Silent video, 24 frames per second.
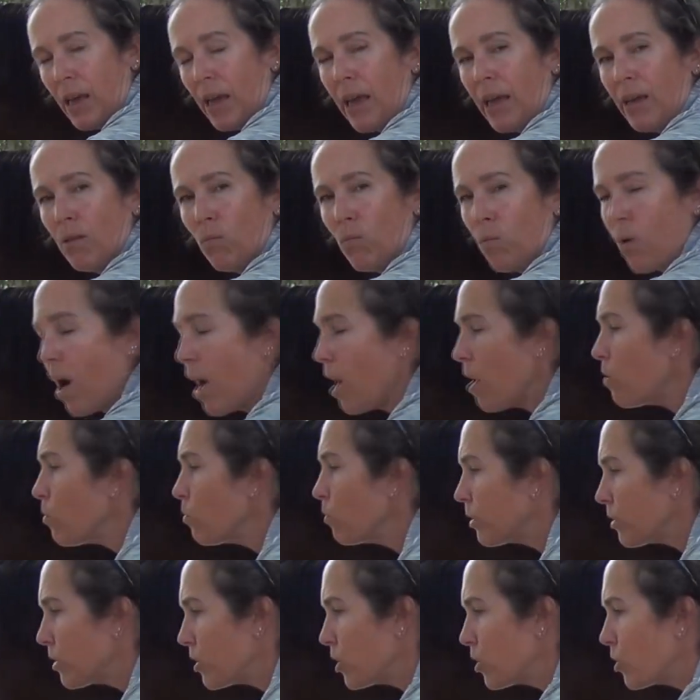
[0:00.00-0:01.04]
And while
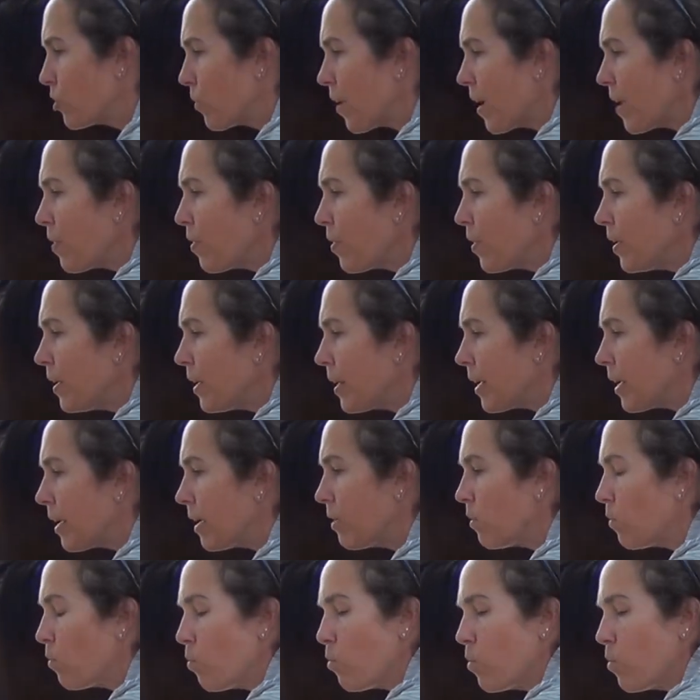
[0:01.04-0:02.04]
we're strengthening,